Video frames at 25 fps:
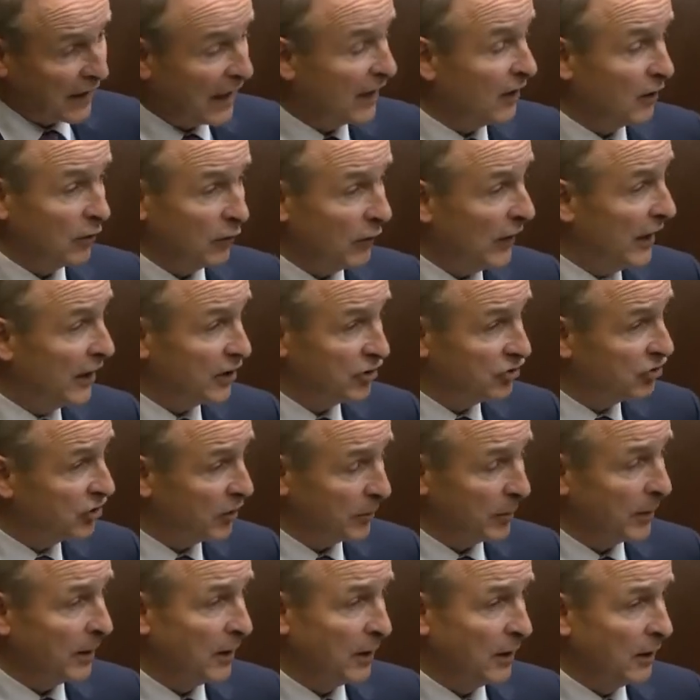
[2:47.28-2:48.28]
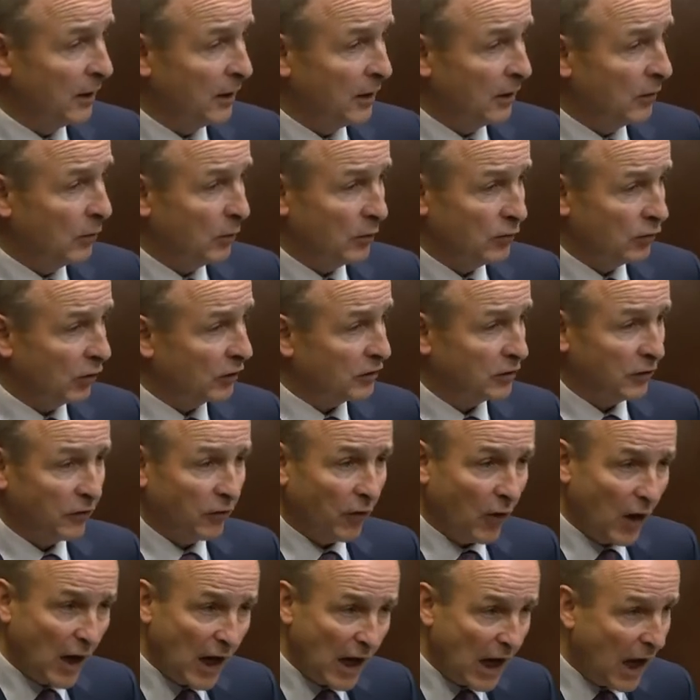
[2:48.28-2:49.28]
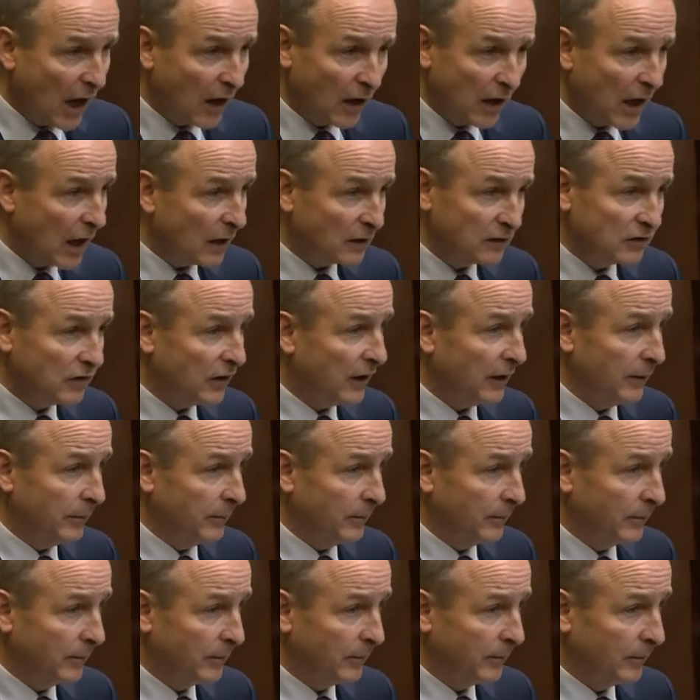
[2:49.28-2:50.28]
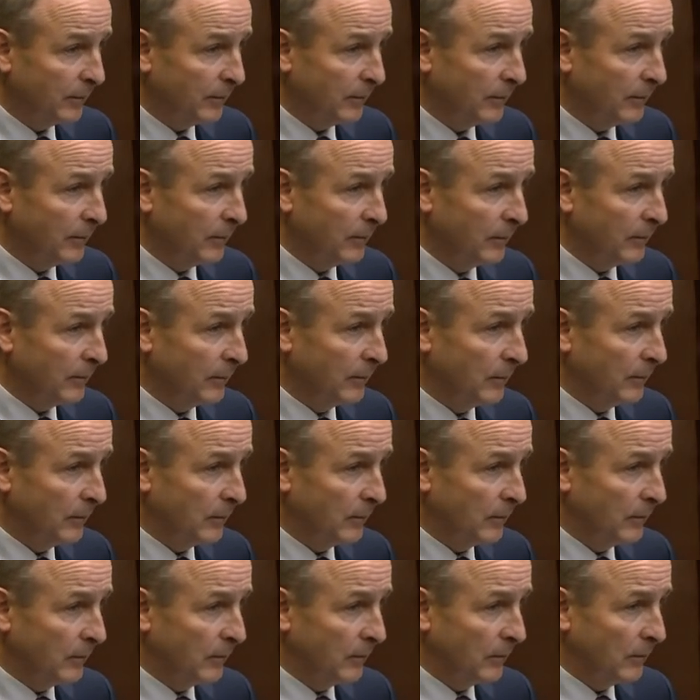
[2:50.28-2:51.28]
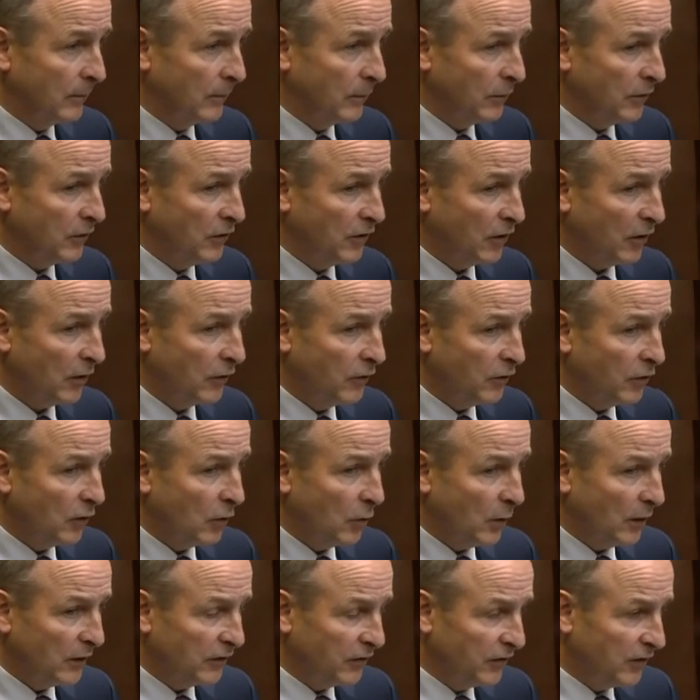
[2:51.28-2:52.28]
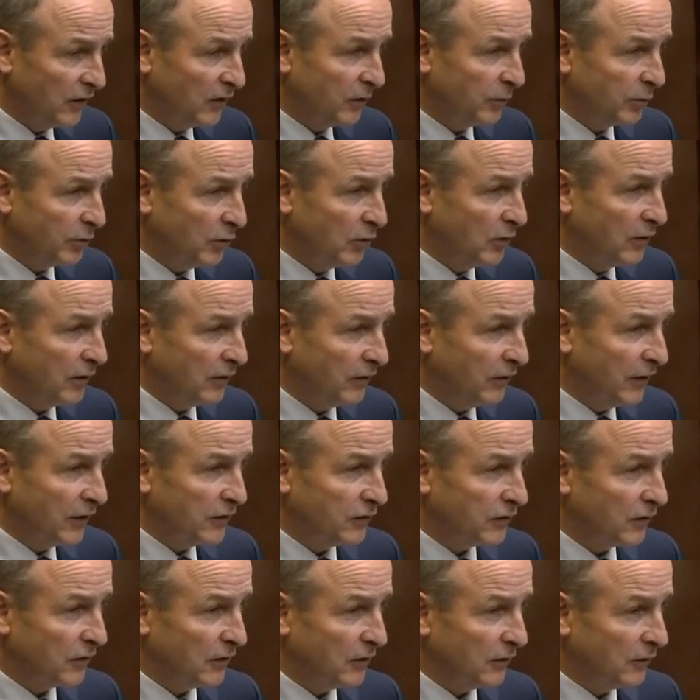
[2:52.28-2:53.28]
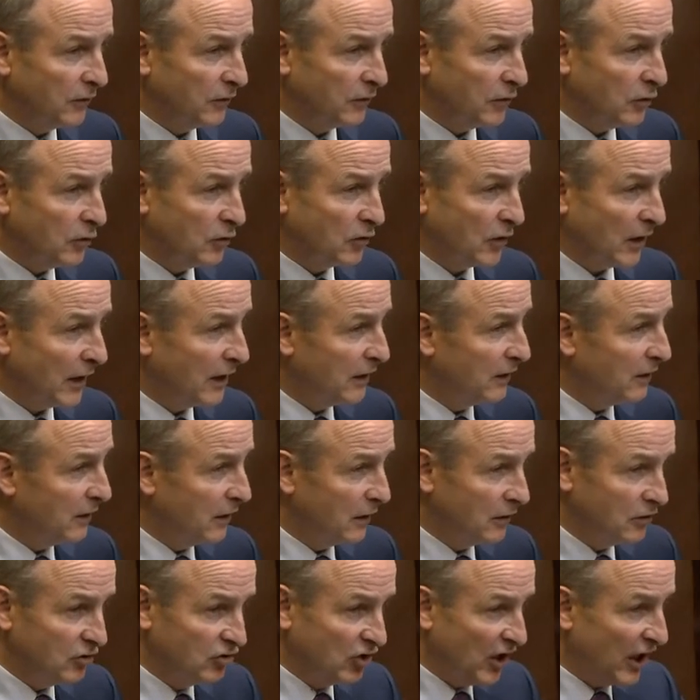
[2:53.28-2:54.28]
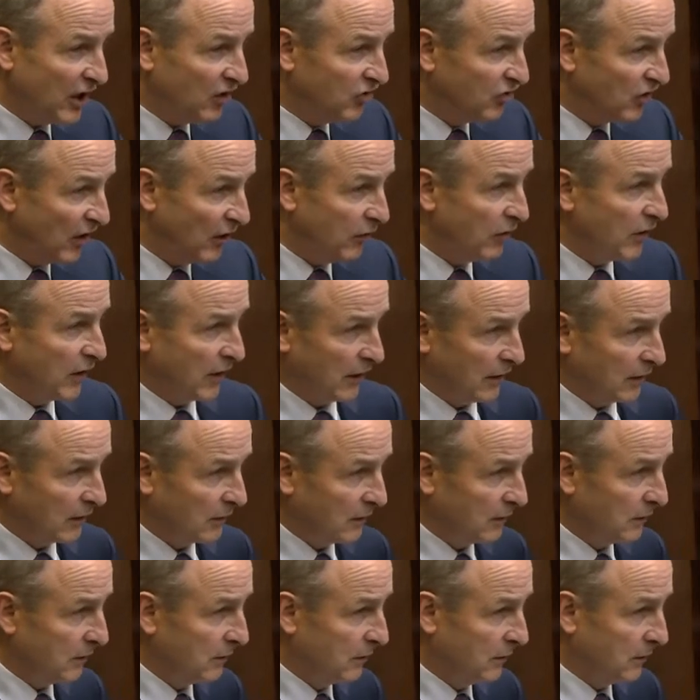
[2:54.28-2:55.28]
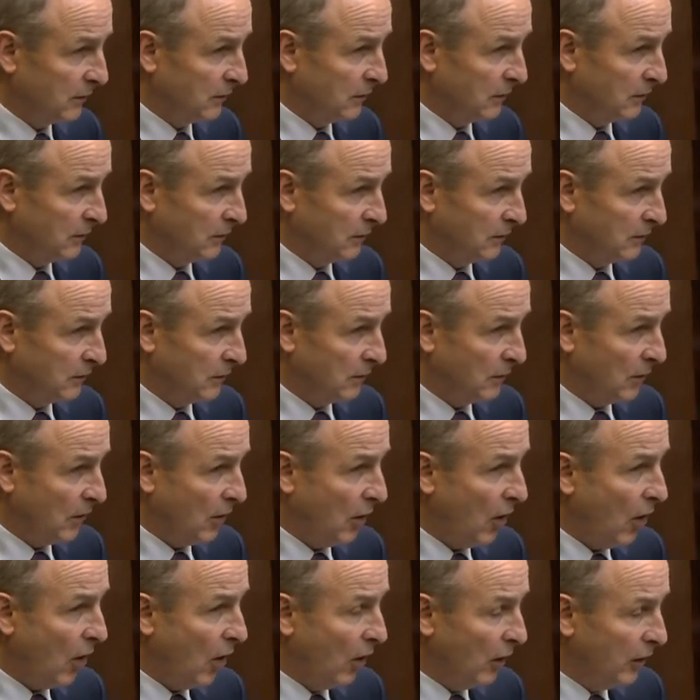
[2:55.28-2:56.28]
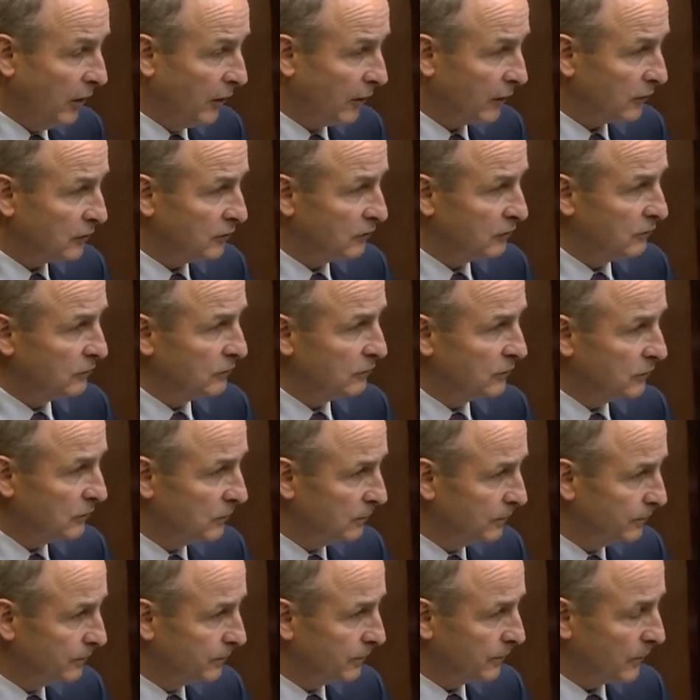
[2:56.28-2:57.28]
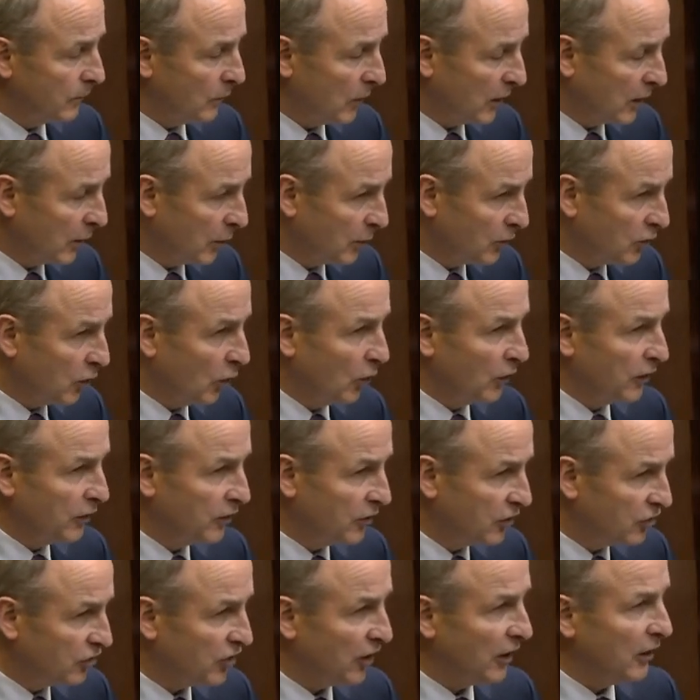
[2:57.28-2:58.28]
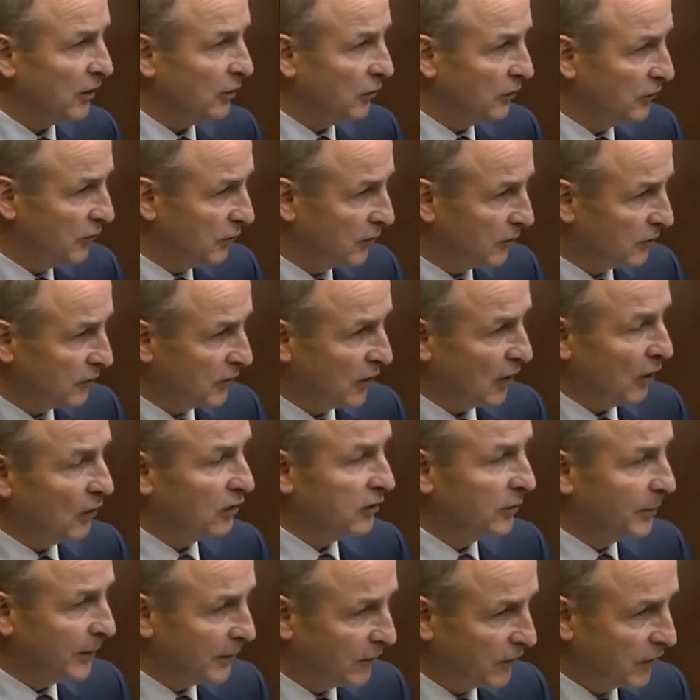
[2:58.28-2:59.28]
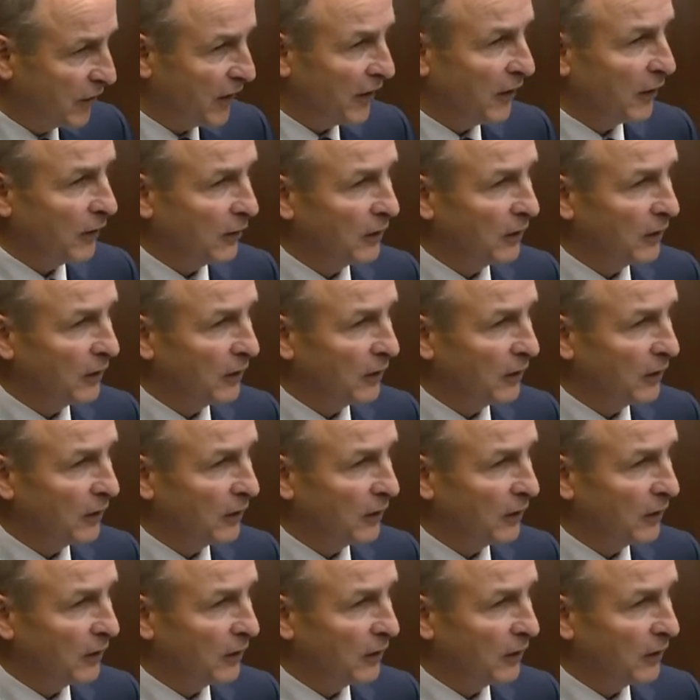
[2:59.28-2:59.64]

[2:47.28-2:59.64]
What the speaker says: a relationship with Russia for a long, long time. But their view was this brutal invasion of Ukraine changed everything. What they were told in their childhood, the ultimate fear,